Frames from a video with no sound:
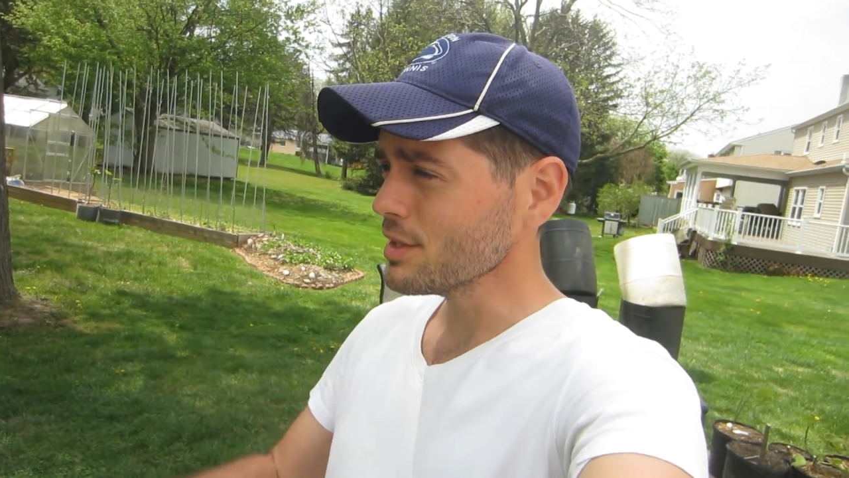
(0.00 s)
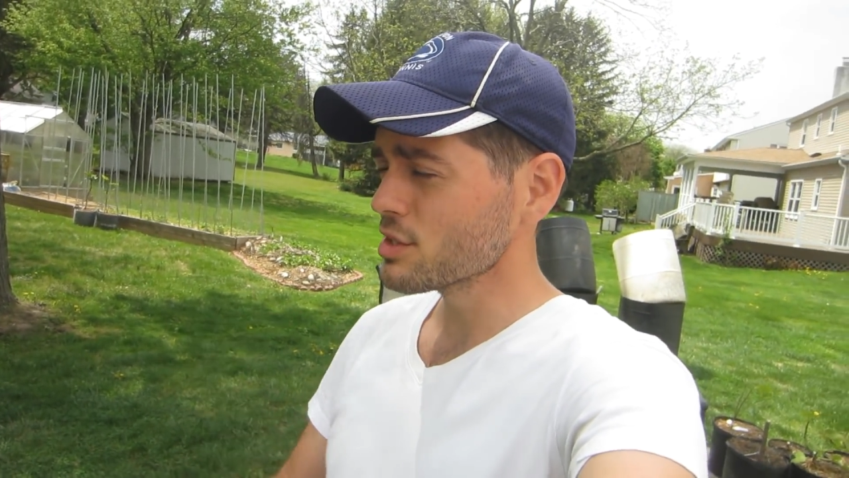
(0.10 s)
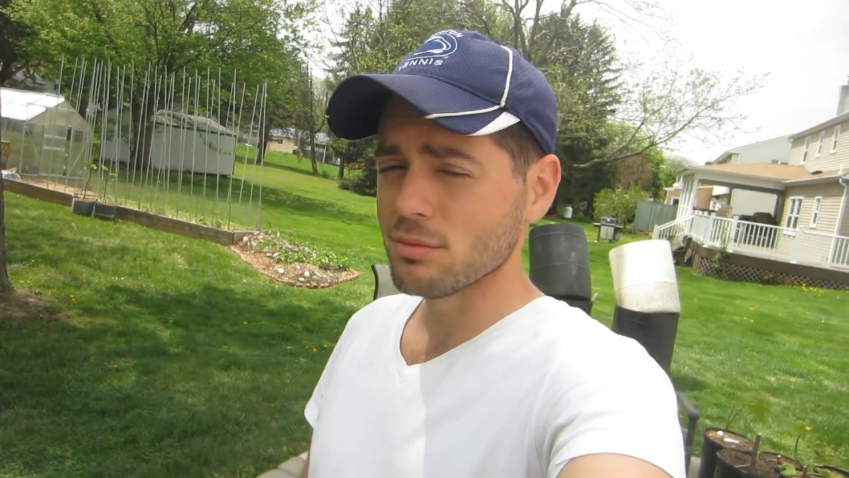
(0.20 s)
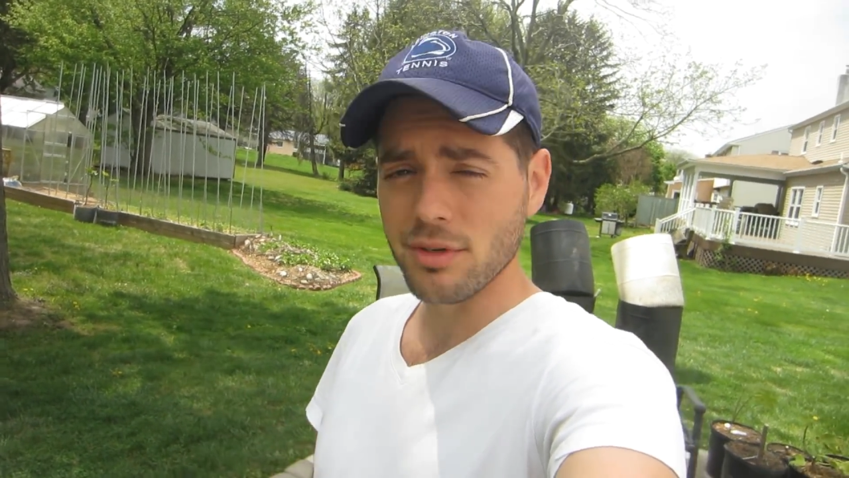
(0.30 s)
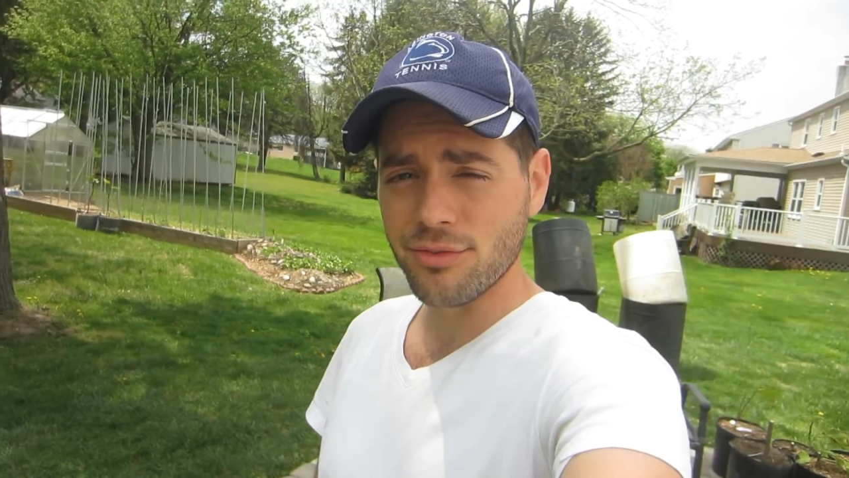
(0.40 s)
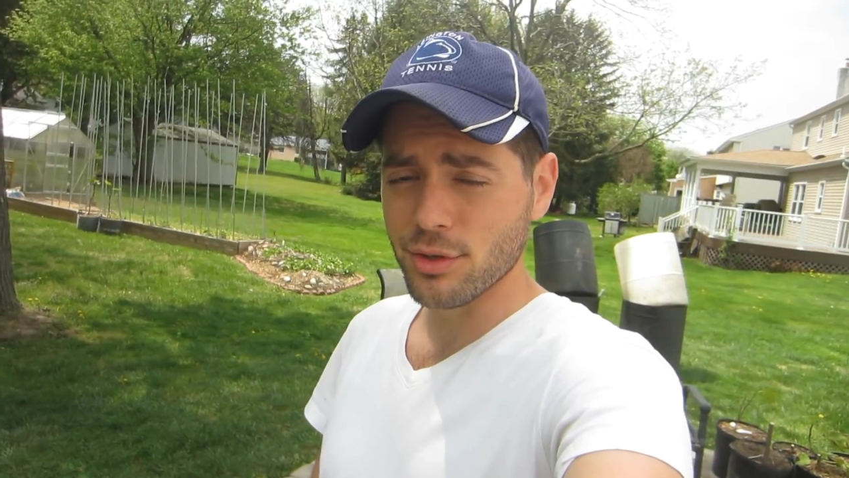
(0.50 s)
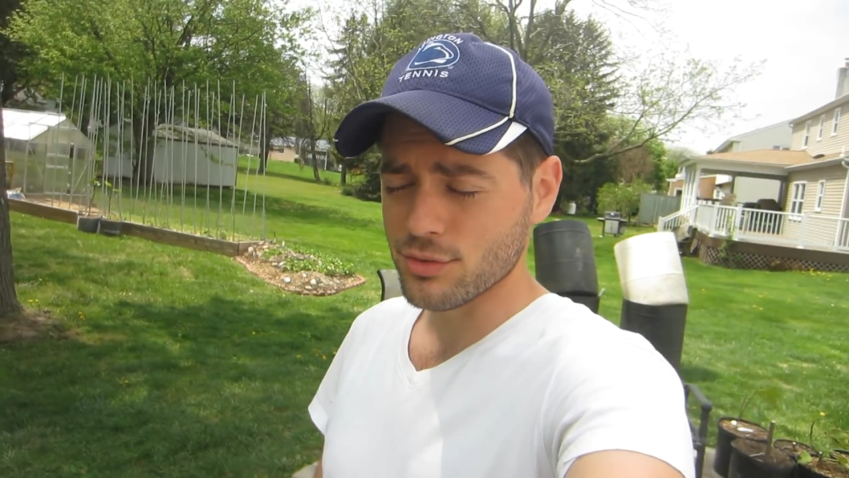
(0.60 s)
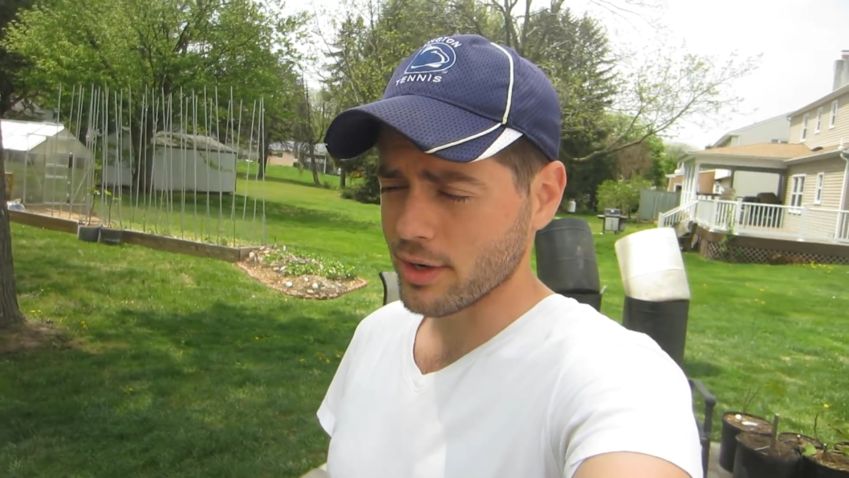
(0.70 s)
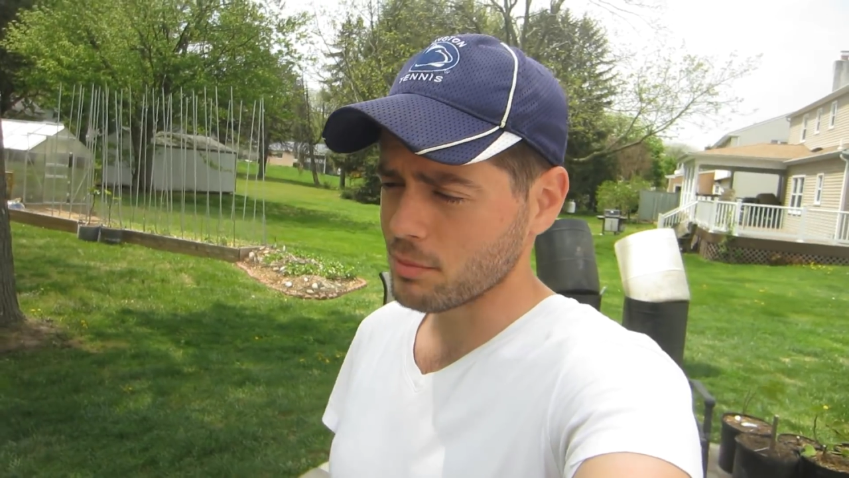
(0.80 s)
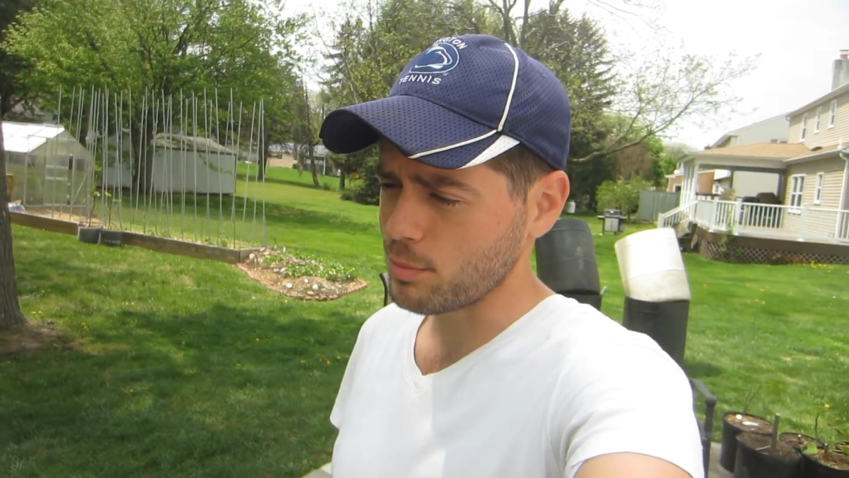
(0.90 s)
Something I feel
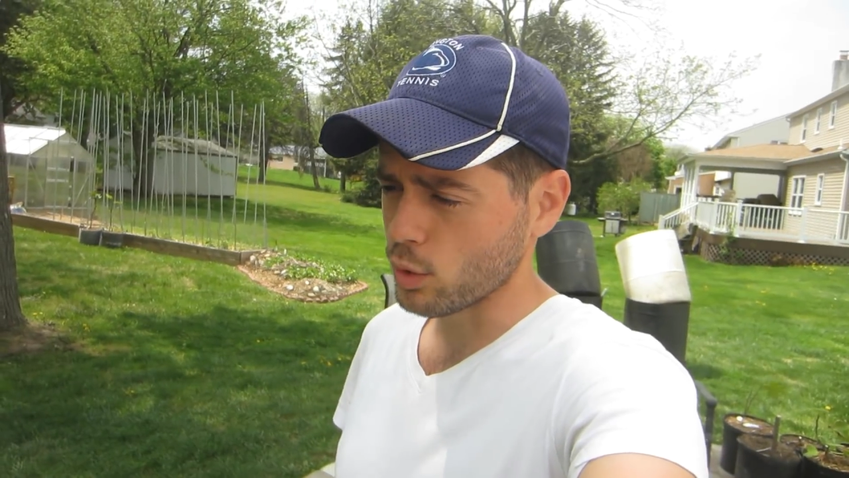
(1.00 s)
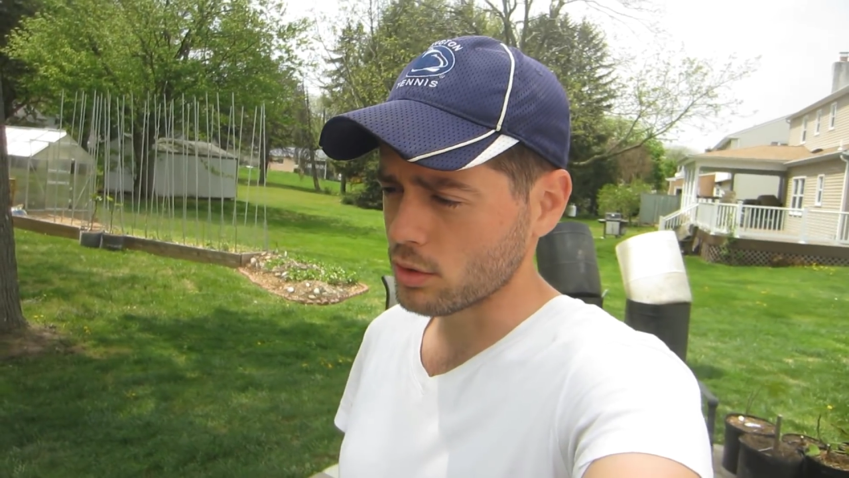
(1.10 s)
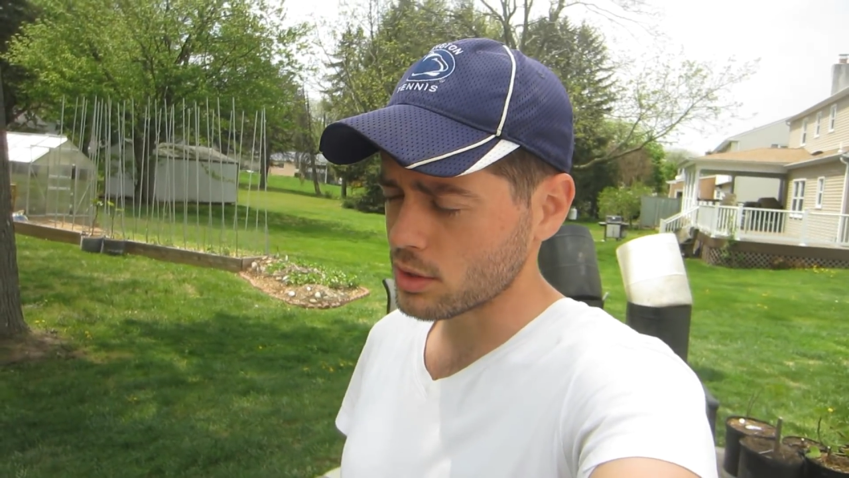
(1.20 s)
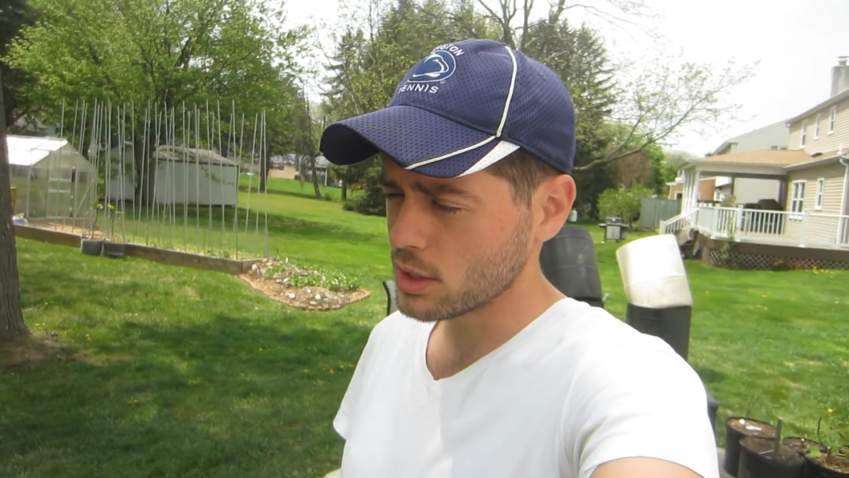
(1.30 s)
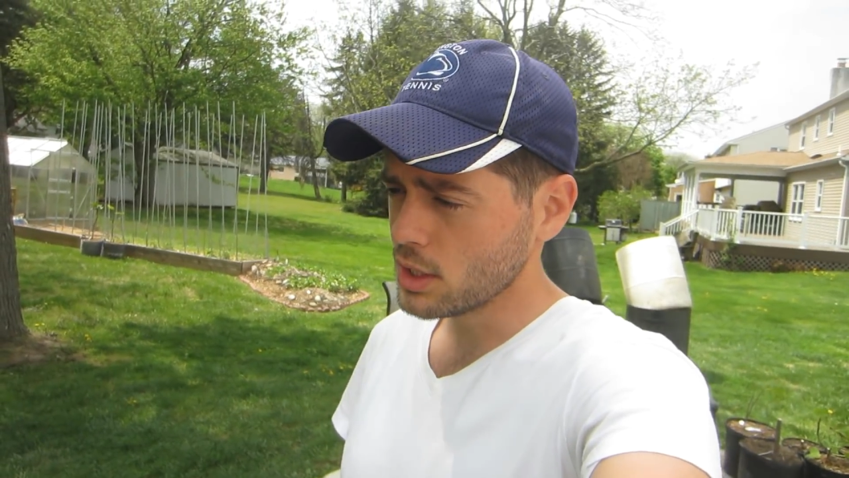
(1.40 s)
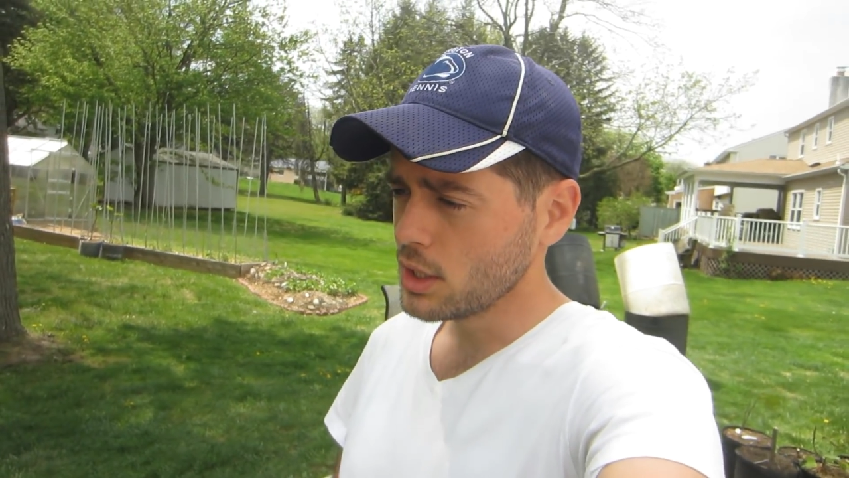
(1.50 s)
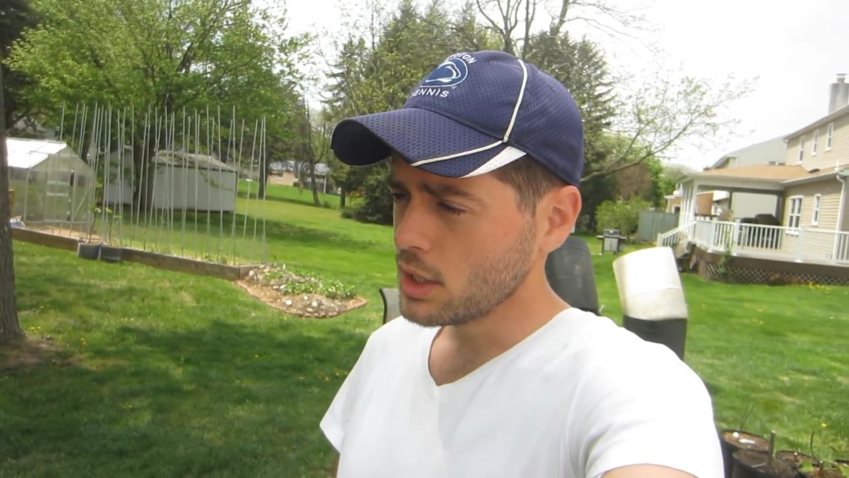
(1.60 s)
is very important.